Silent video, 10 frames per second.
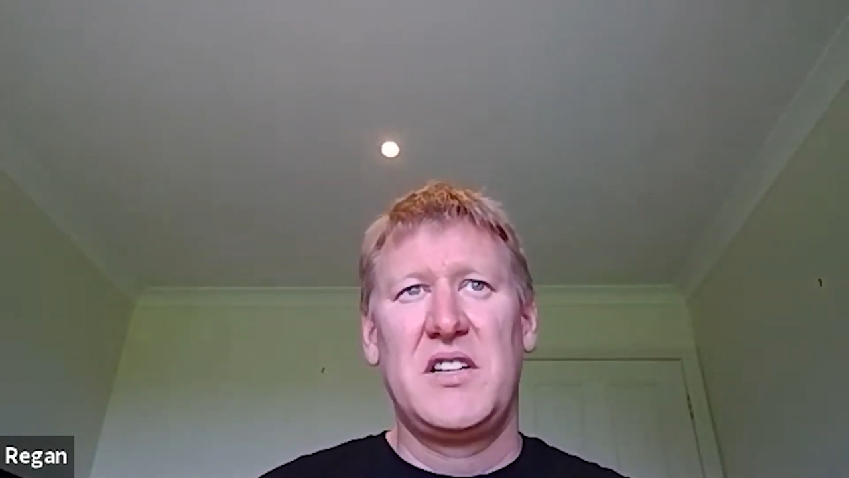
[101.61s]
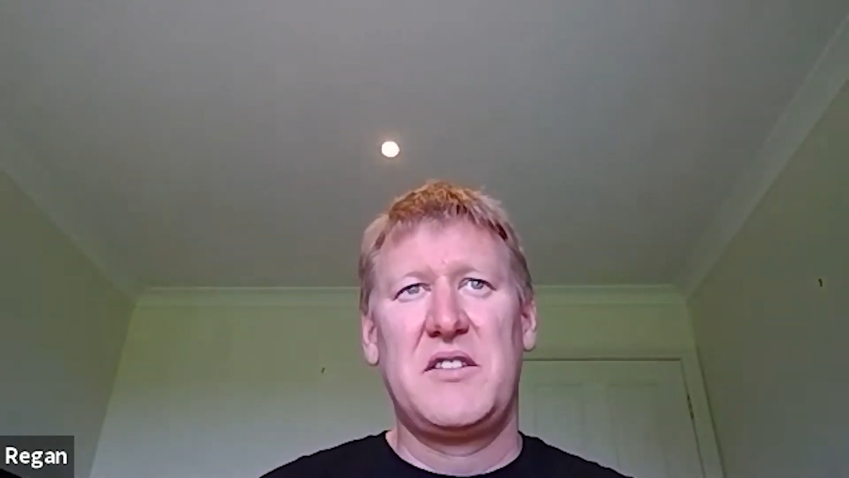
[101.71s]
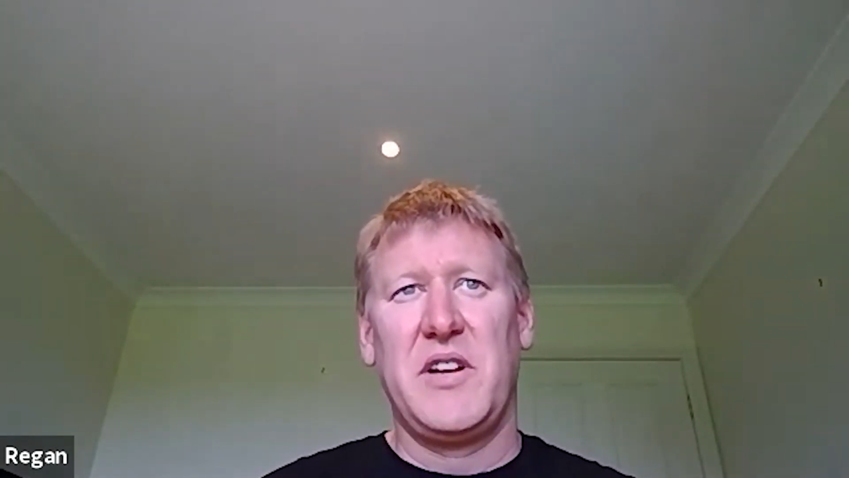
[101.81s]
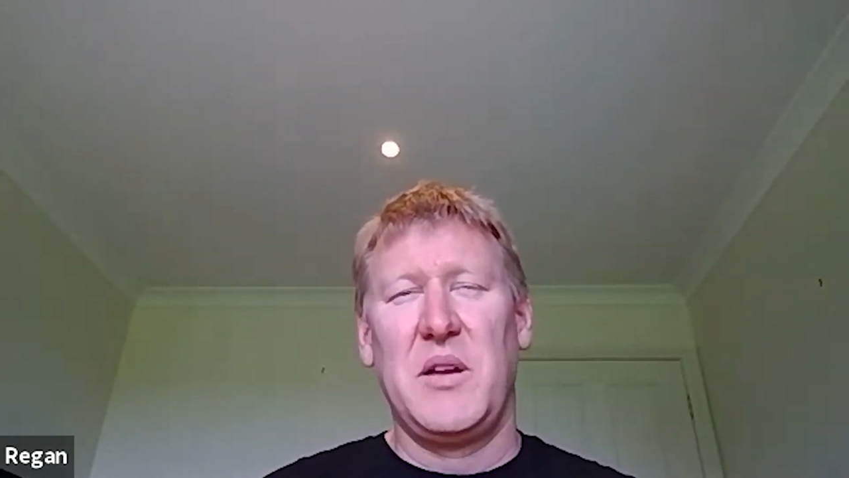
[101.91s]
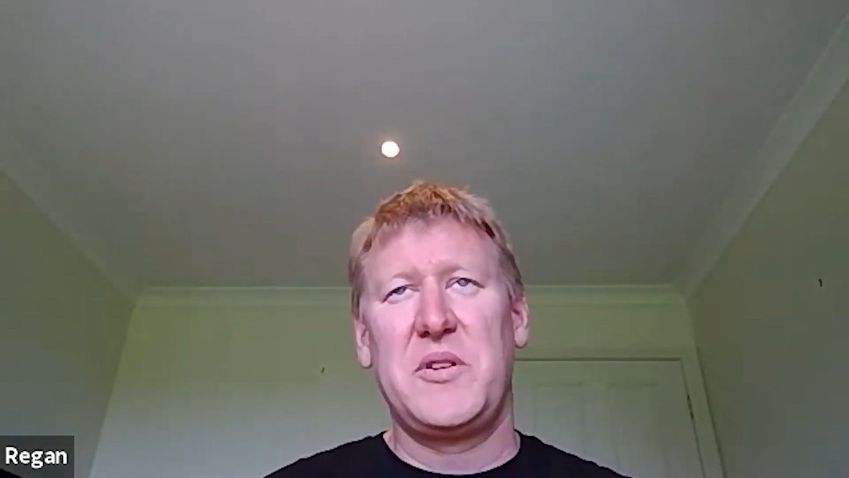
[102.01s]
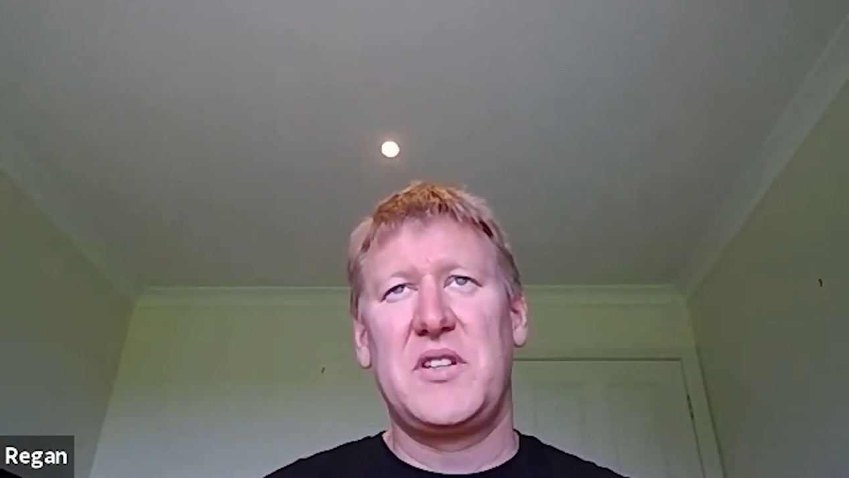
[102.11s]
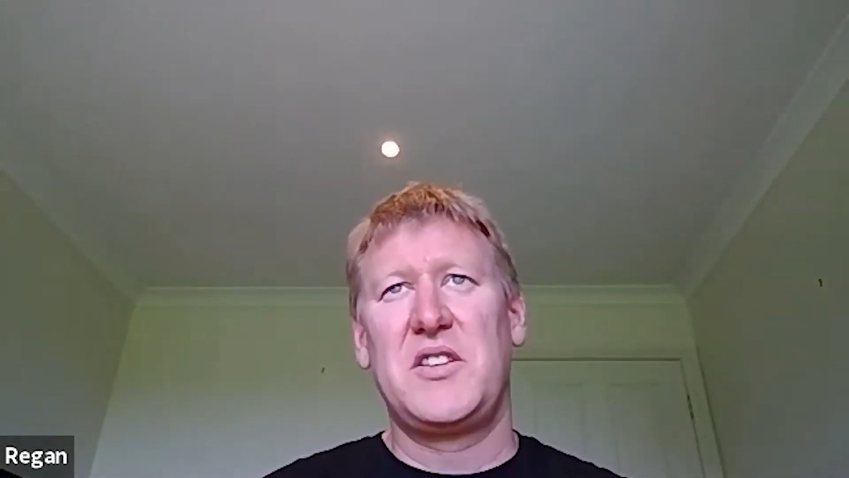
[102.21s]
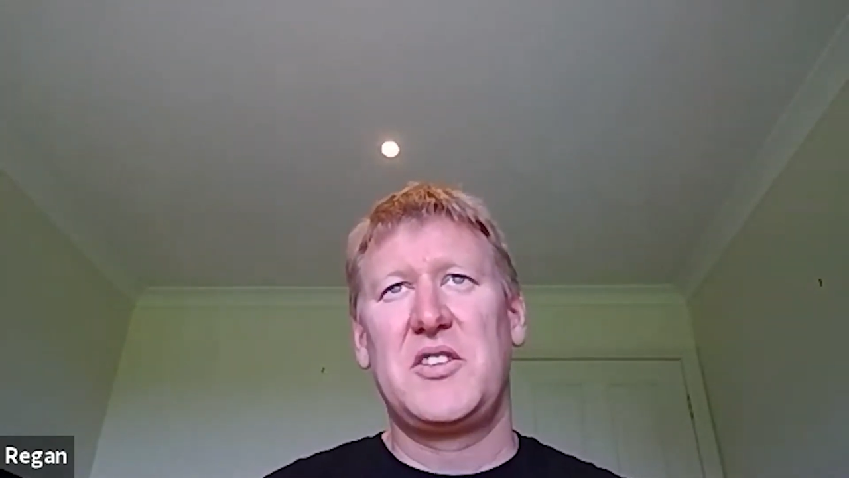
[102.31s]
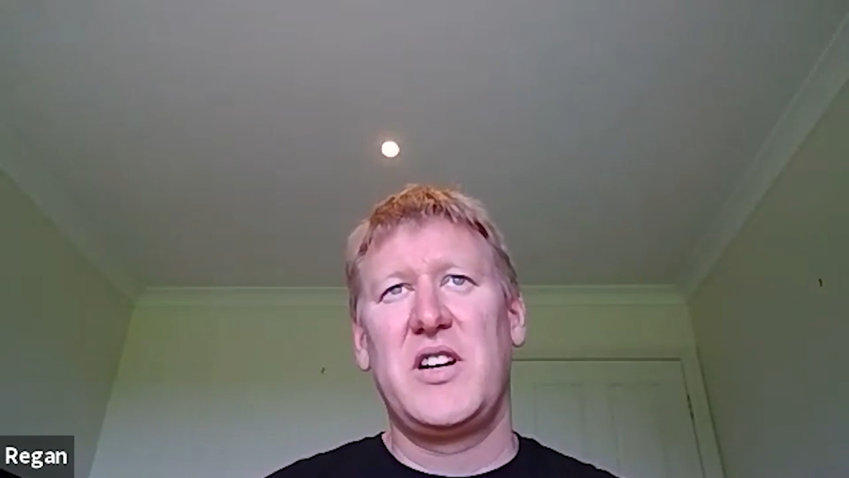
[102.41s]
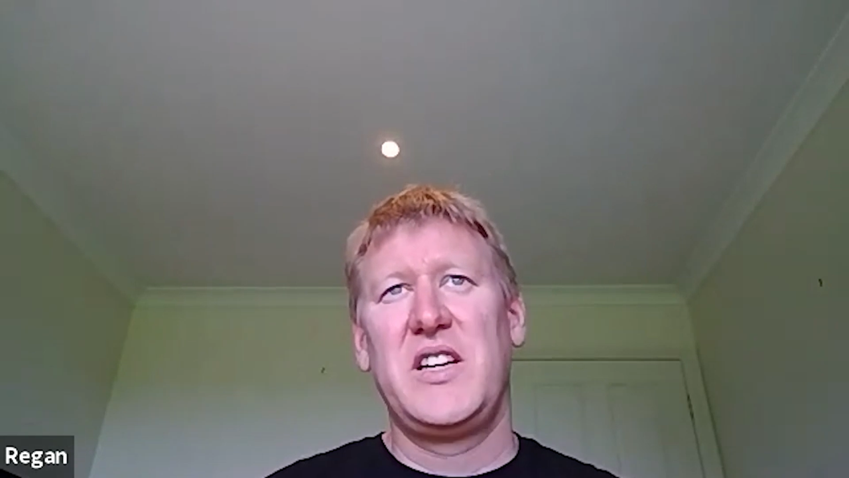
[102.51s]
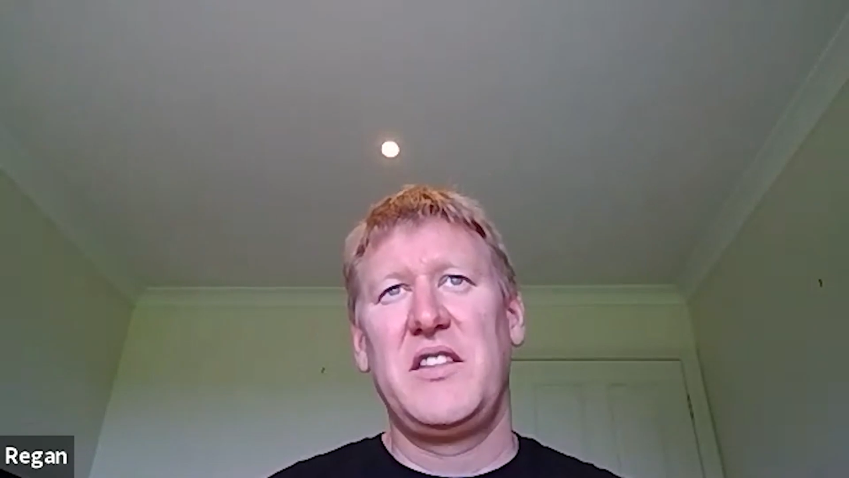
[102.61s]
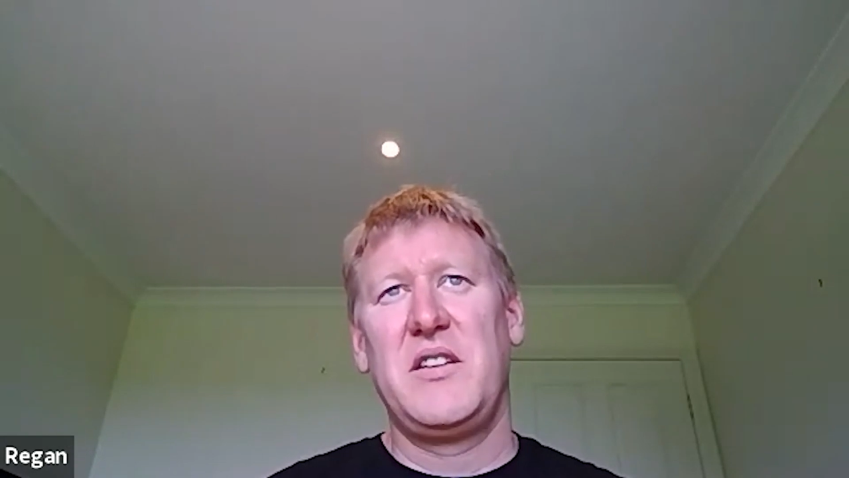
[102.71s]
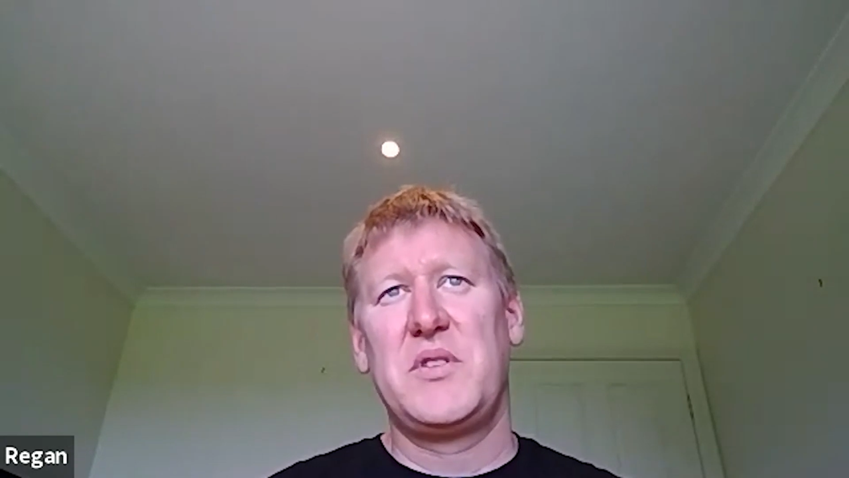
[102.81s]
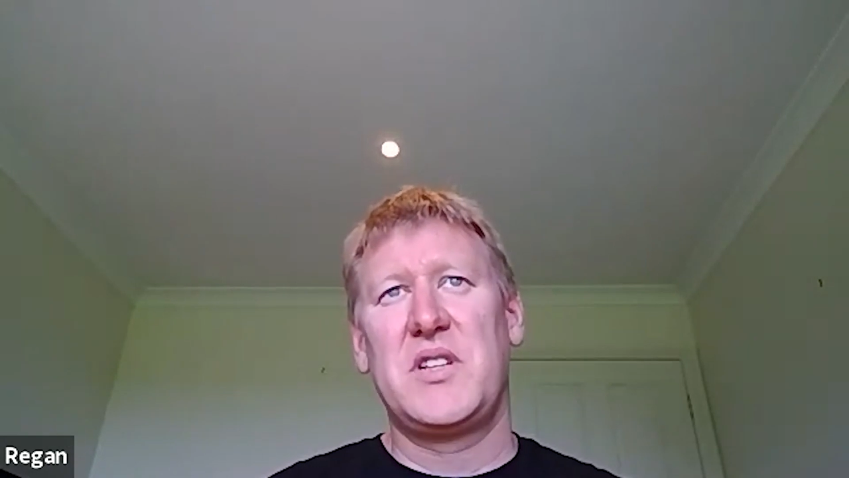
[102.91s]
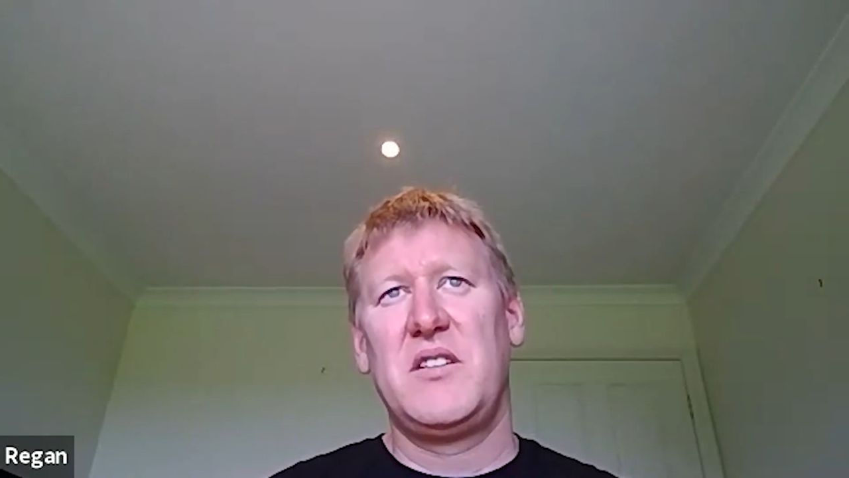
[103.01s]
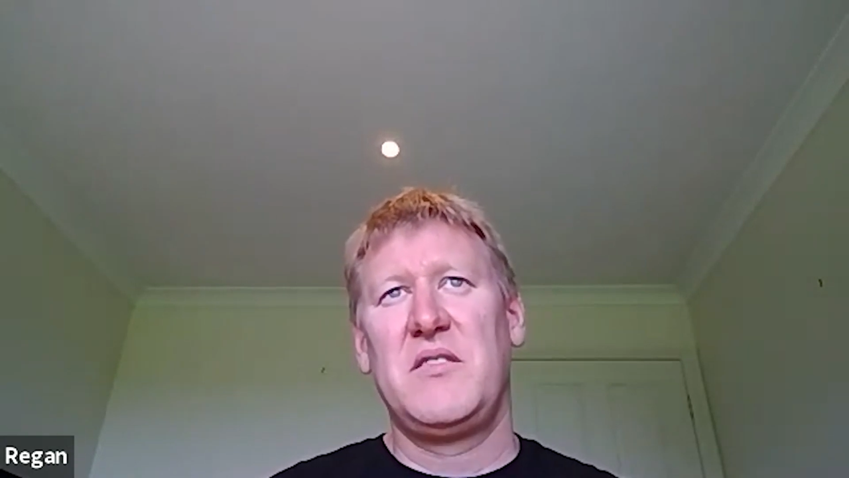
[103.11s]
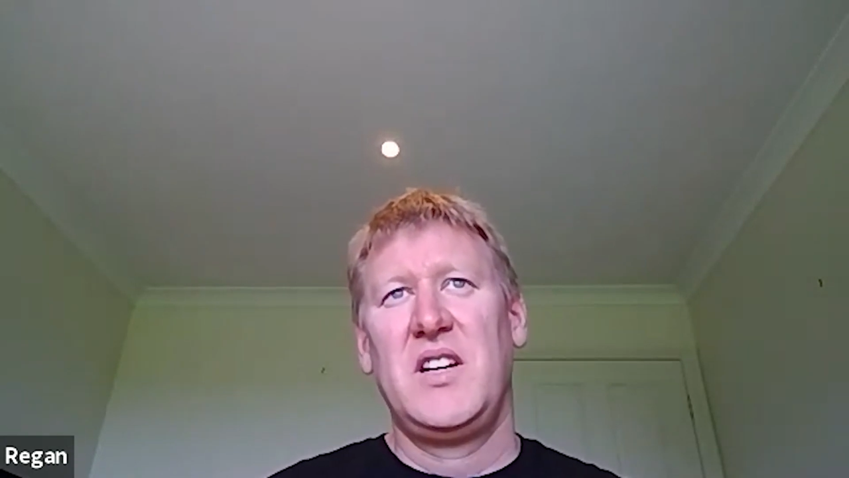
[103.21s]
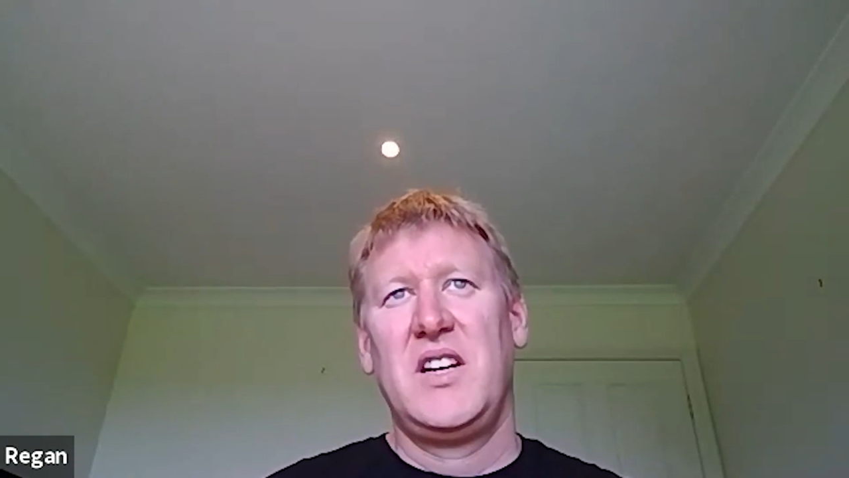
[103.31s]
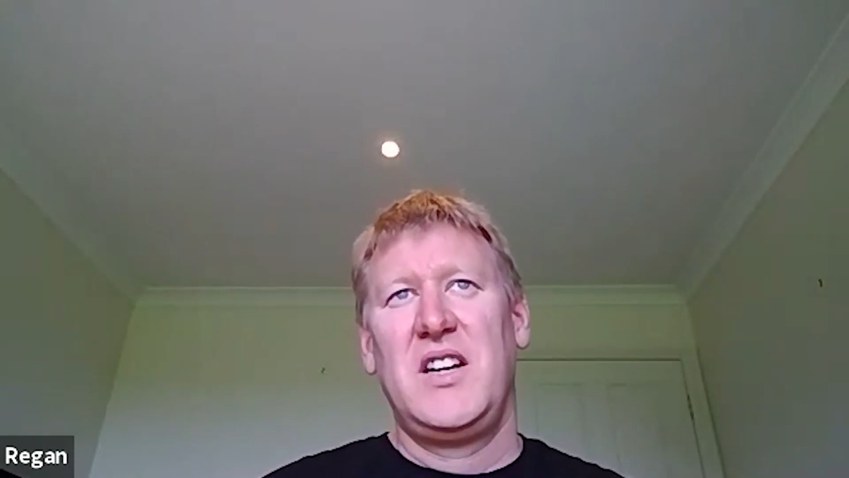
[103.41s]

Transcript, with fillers: developers in Australia. There was a